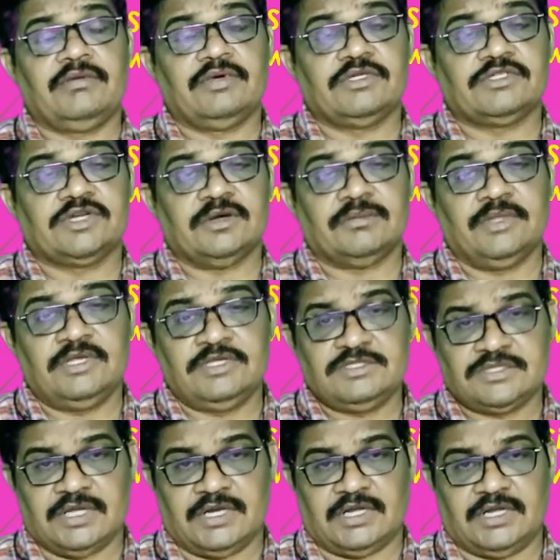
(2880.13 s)
equation of the
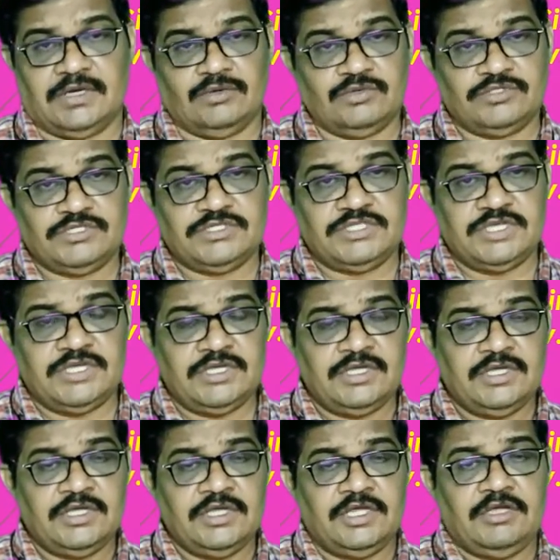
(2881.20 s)
circle, which is
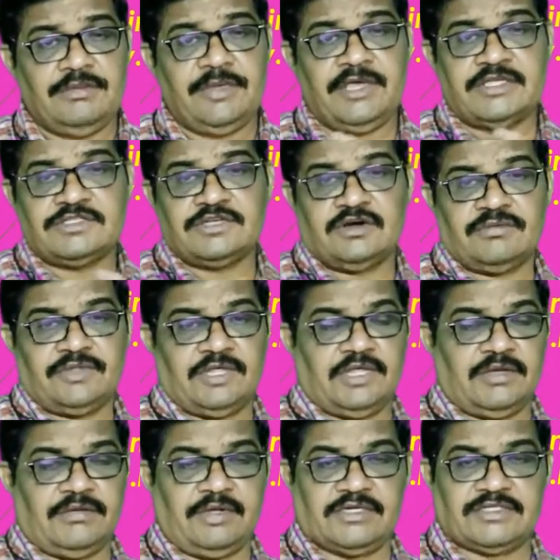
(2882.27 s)
the image of the
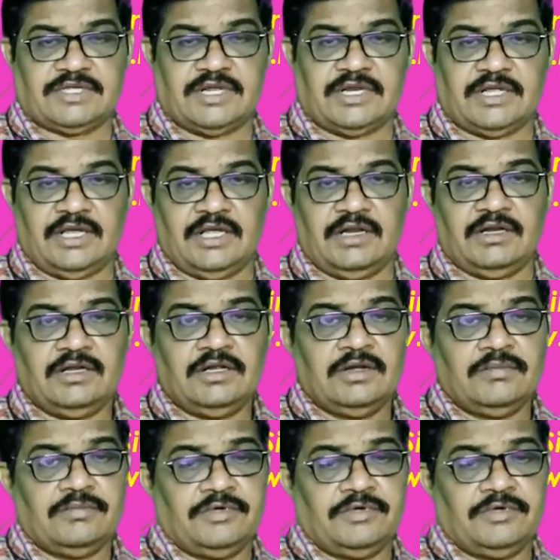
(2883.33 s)
given circle